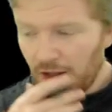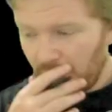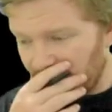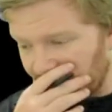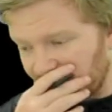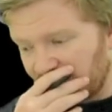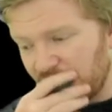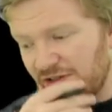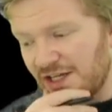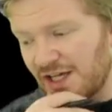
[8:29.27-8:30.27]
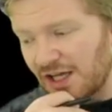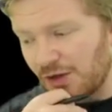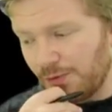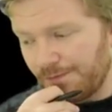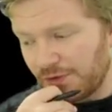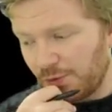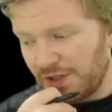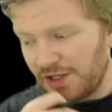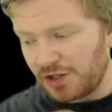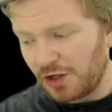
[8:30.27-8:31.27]
Alright, so now
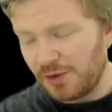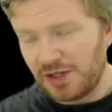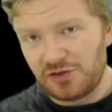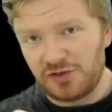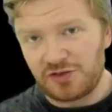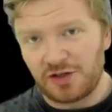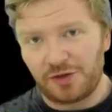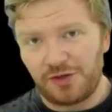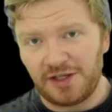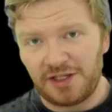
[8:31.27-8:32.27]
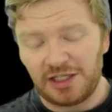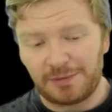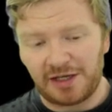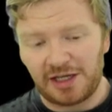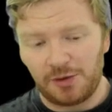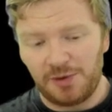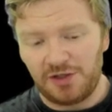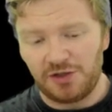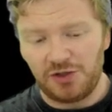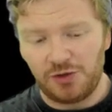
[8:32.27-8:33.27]
we're going to start thinking about how we
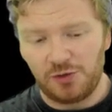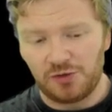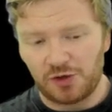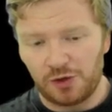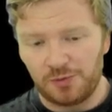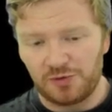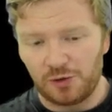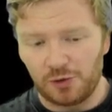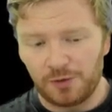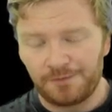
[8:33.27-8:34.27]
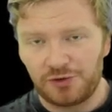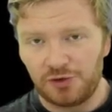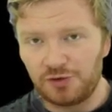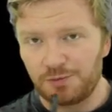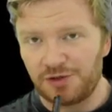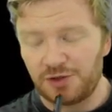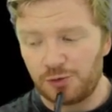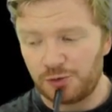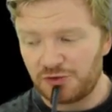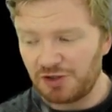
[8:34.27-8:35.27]
can use Ohm's law to do some pretty
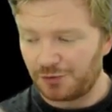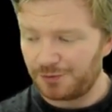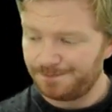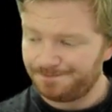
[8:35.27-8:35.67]
cool stuff.